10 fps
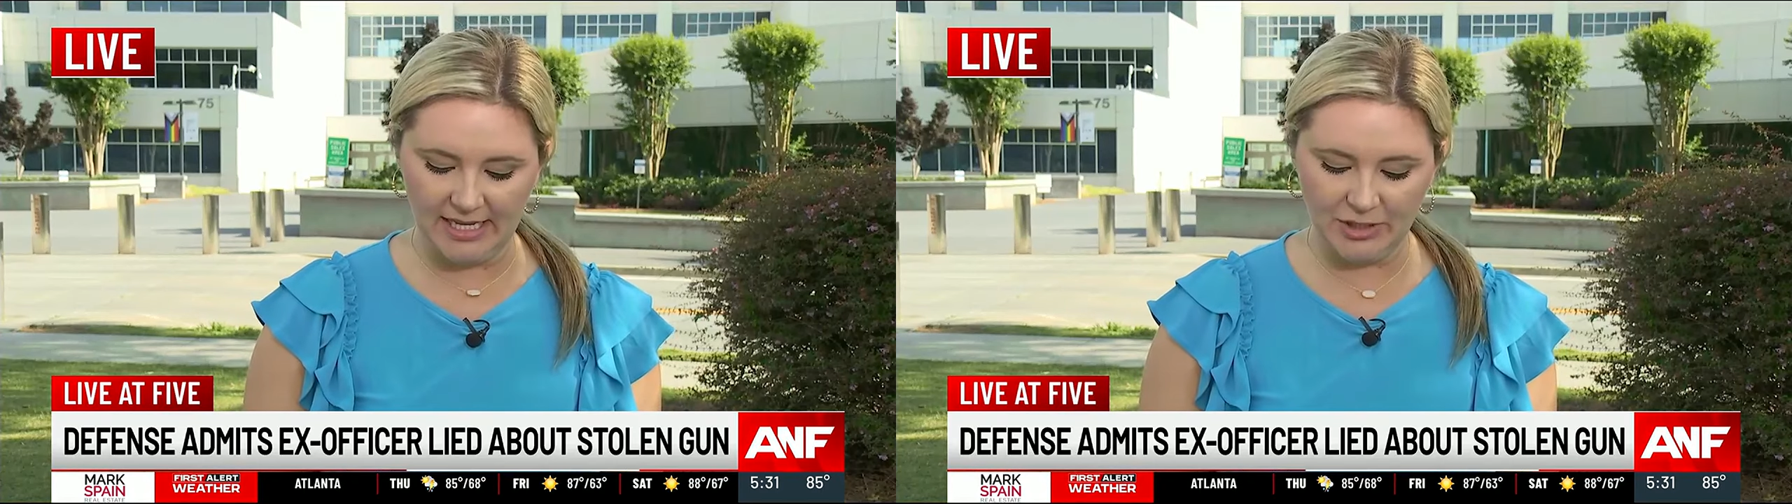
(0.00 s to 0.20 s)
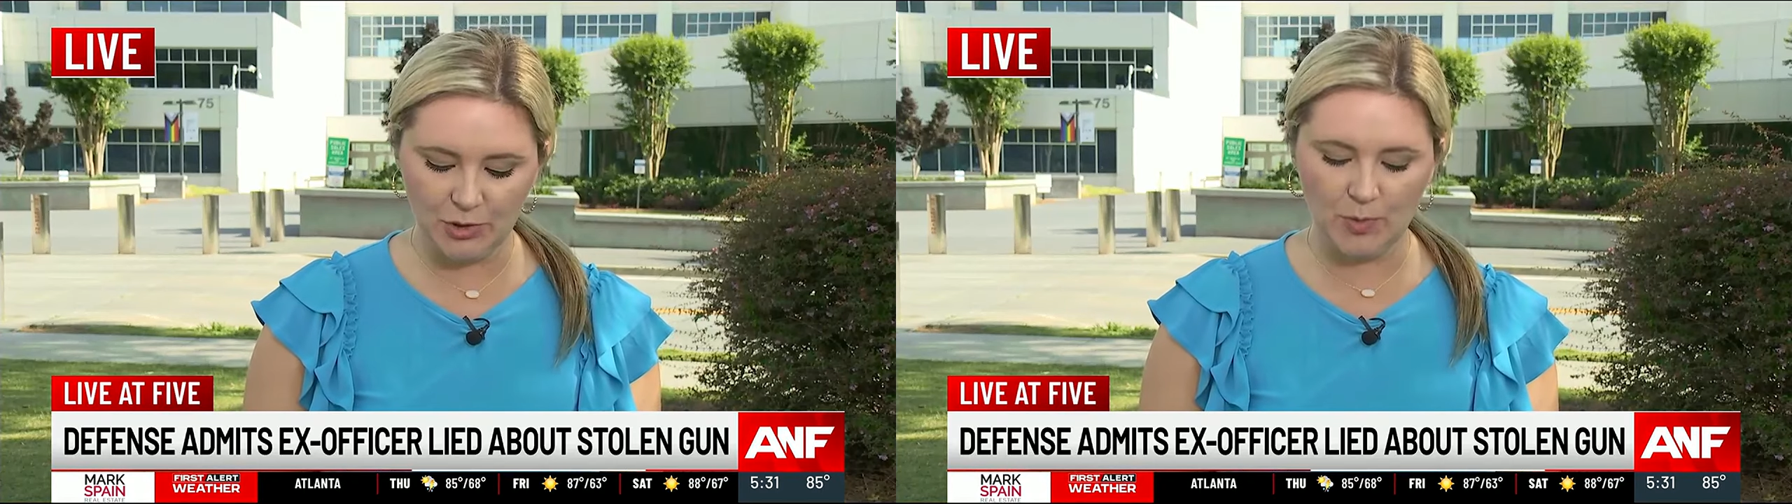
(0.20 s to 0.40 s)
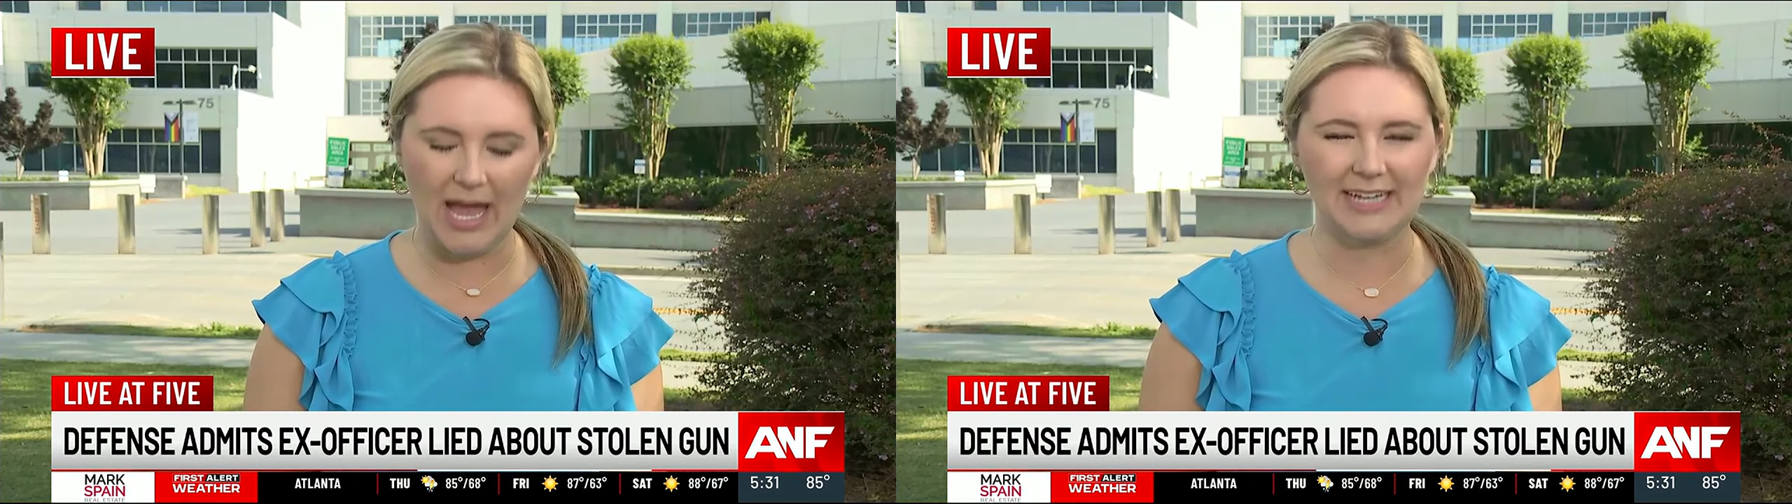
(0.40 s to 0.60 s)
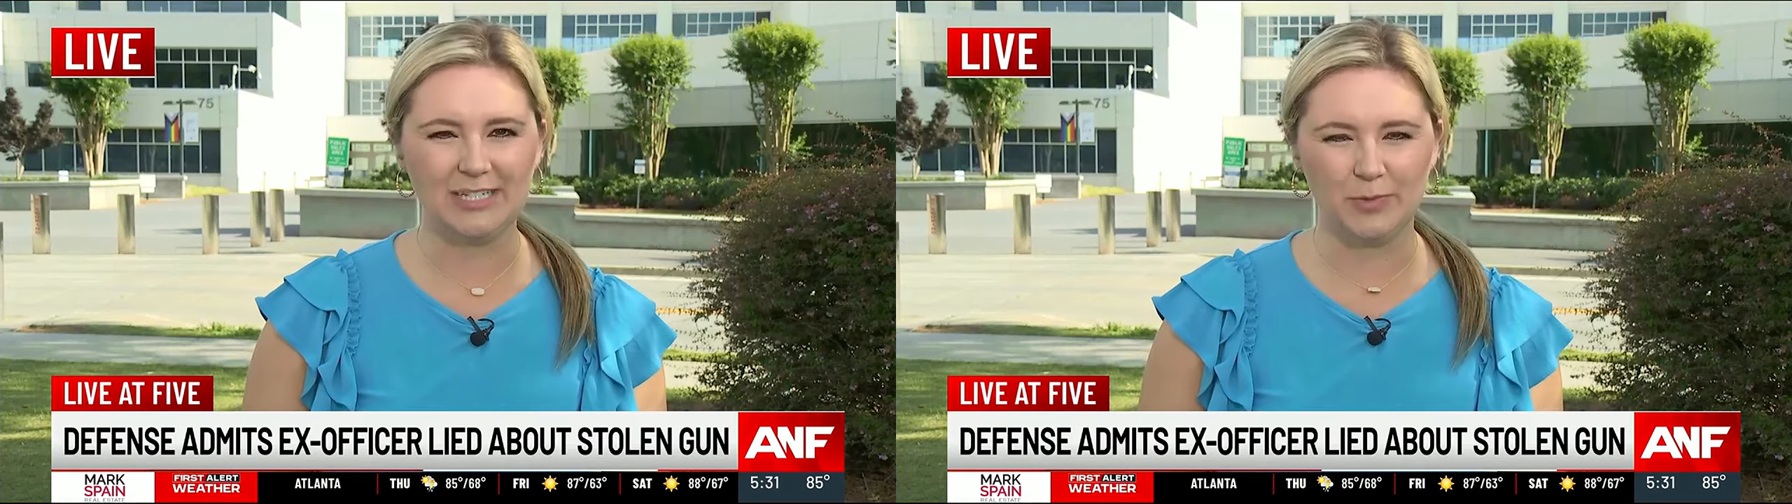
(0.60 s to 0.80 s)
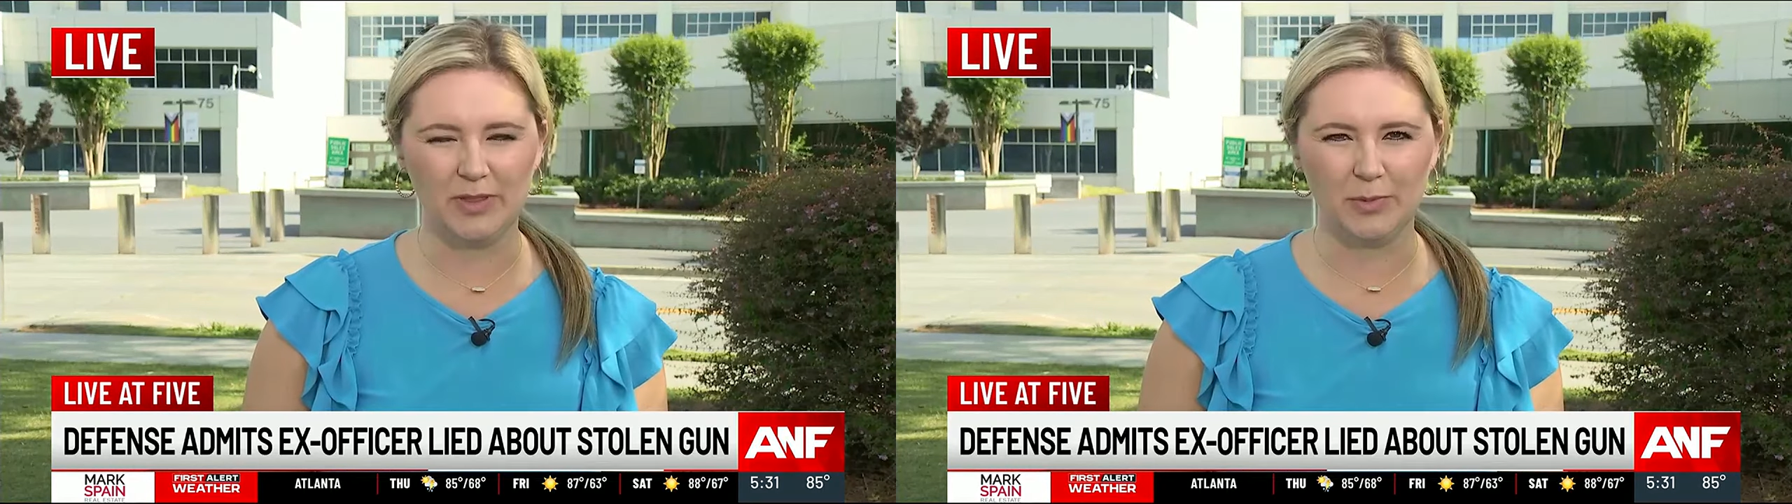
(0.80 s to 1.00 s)

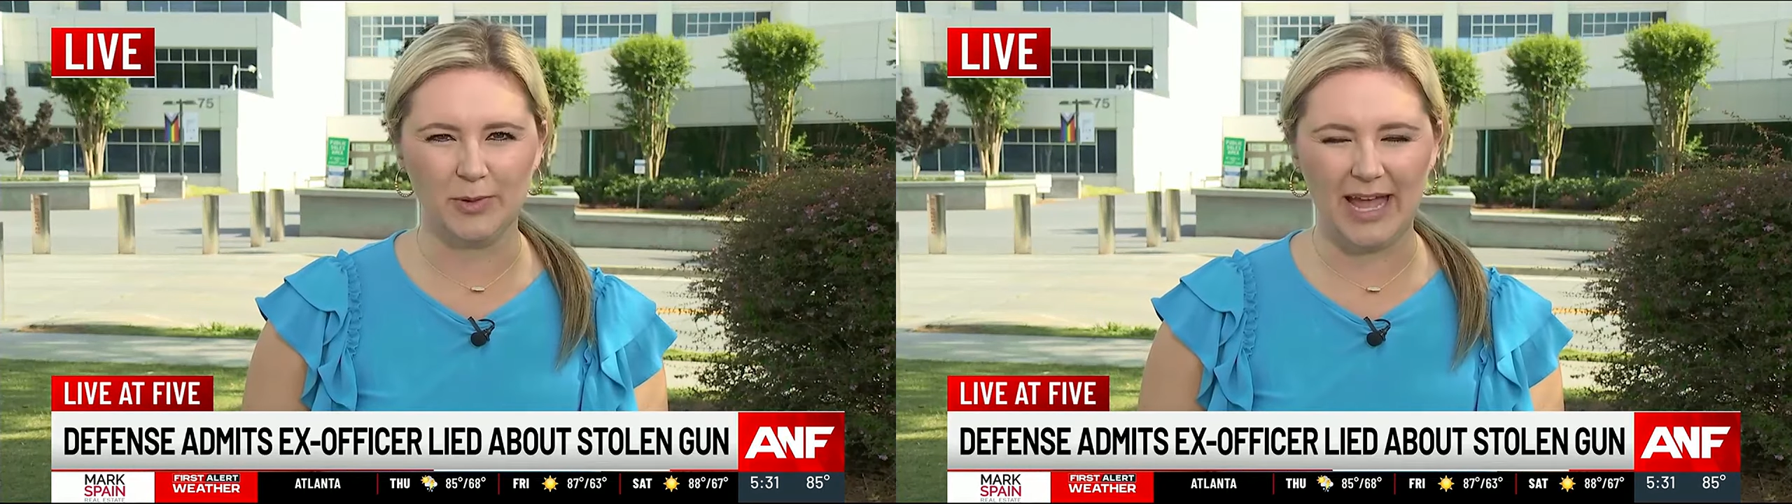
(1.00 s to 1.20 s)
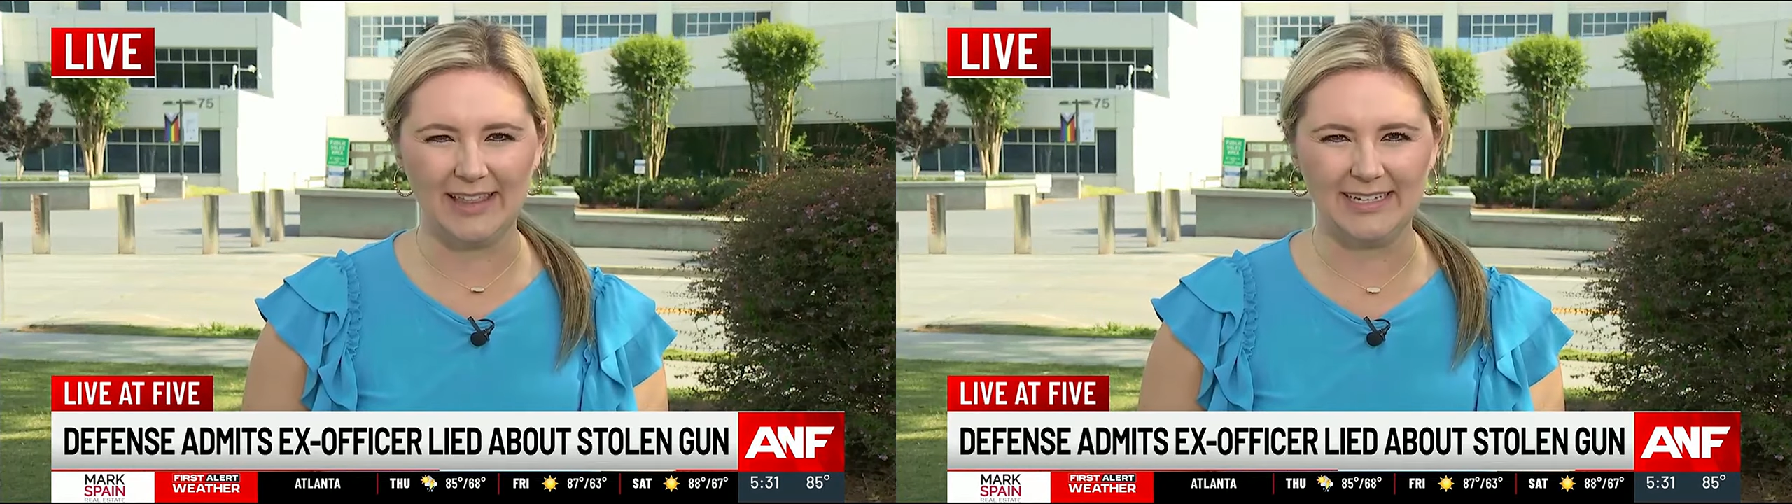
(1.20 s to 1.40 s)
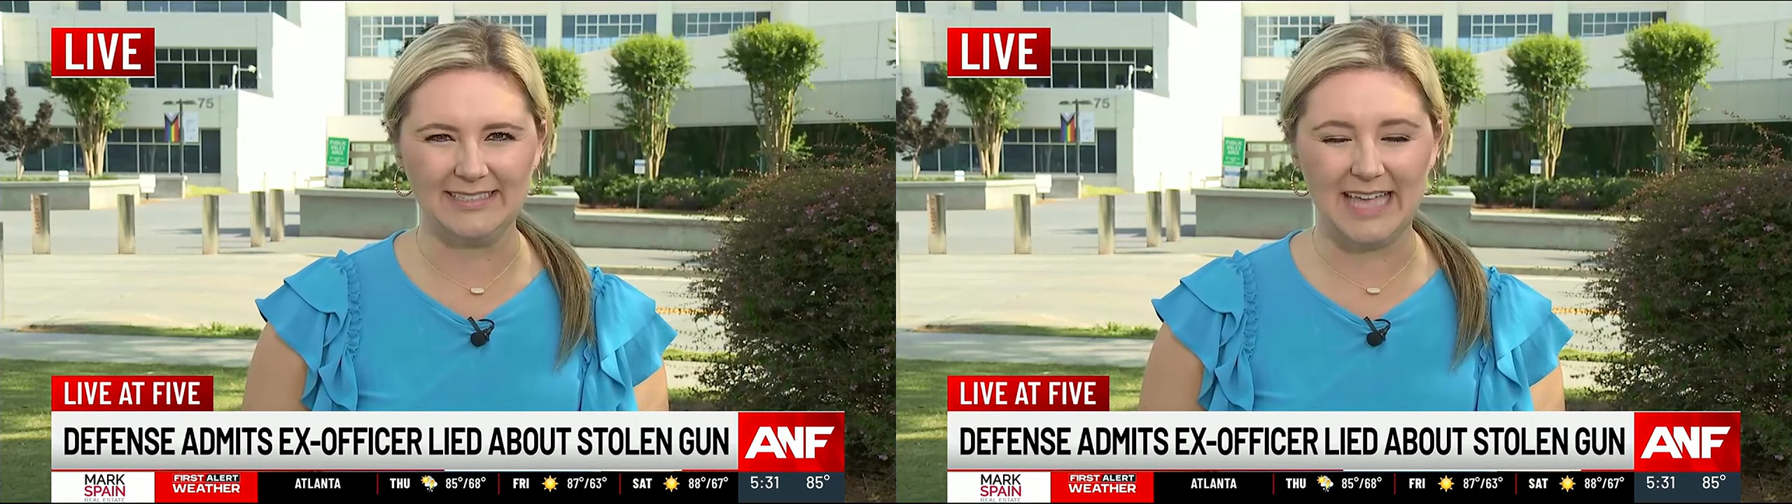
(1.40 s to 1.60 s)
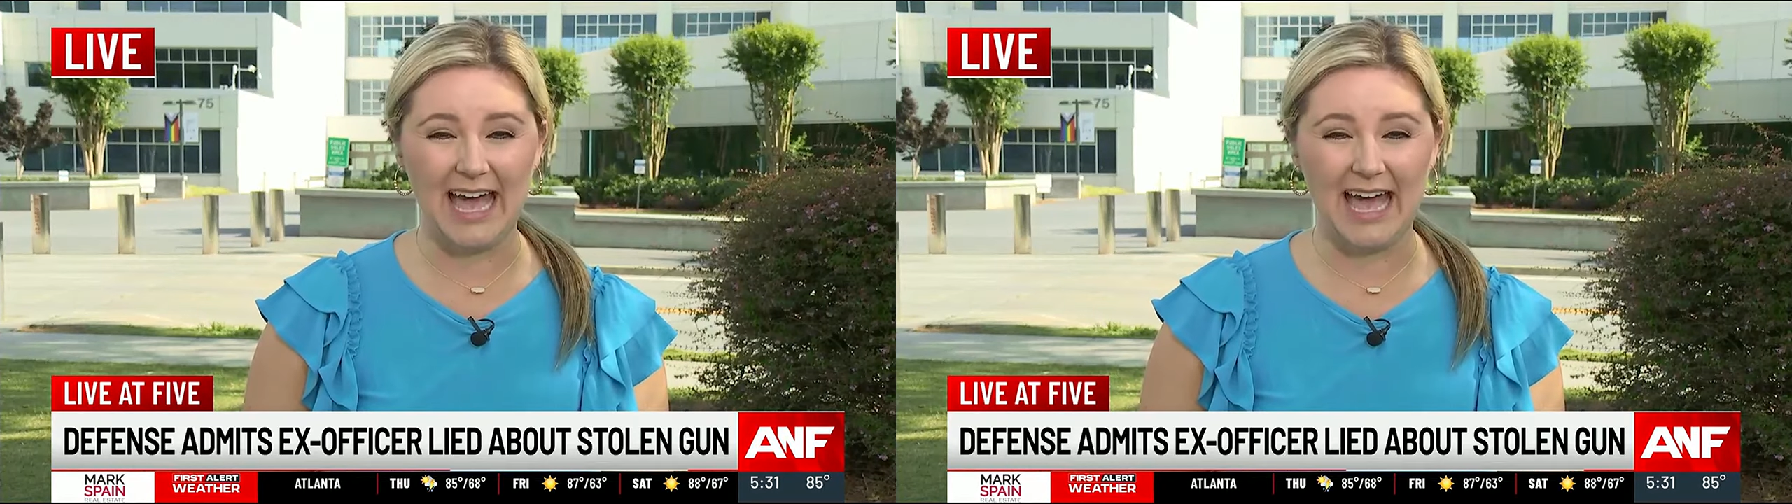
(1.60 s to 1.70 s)
interacted with Morales